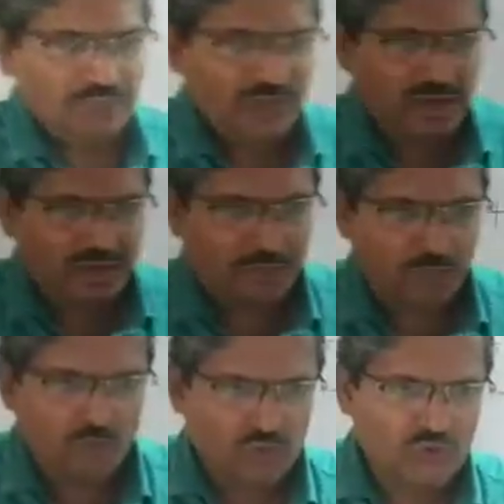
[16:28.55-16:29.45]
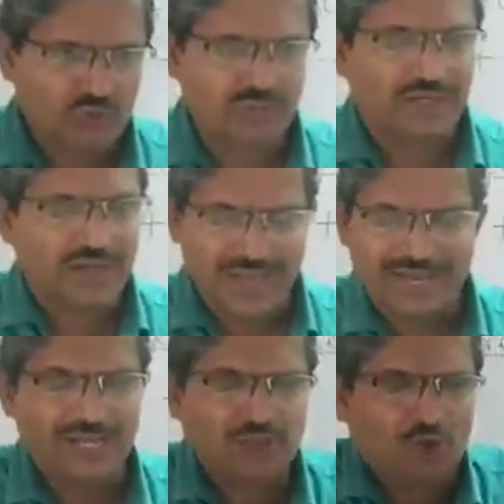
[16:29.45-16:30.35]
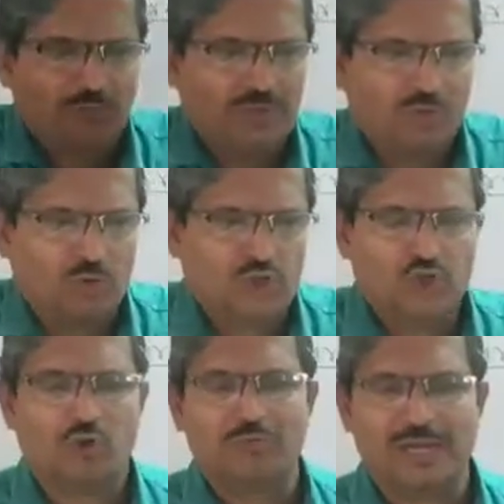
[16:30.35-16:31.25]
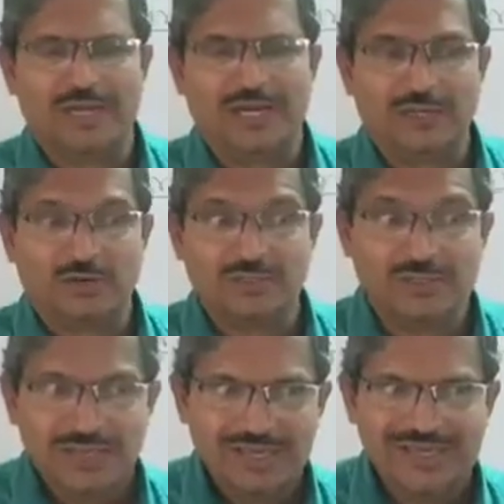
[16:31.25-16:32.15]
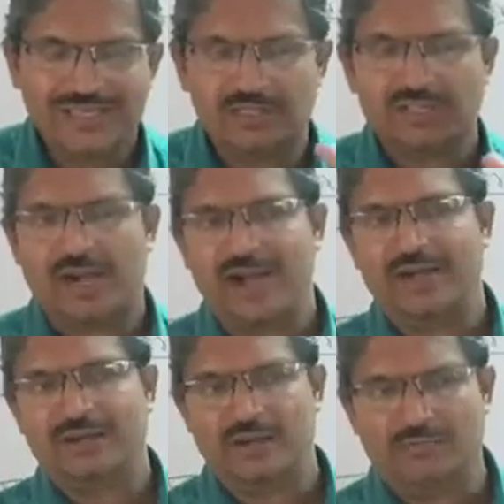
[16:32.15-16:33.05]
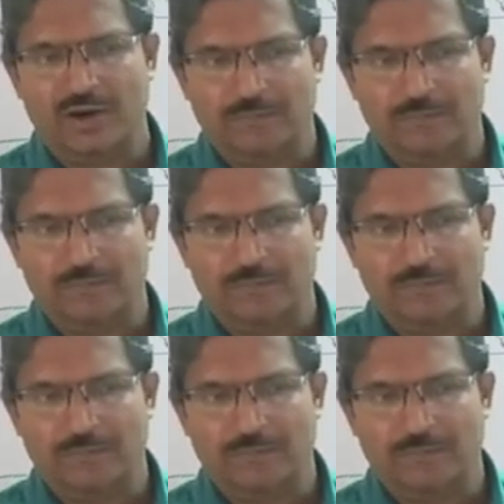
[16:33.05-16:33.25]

The direction of the motion of the electrons is random.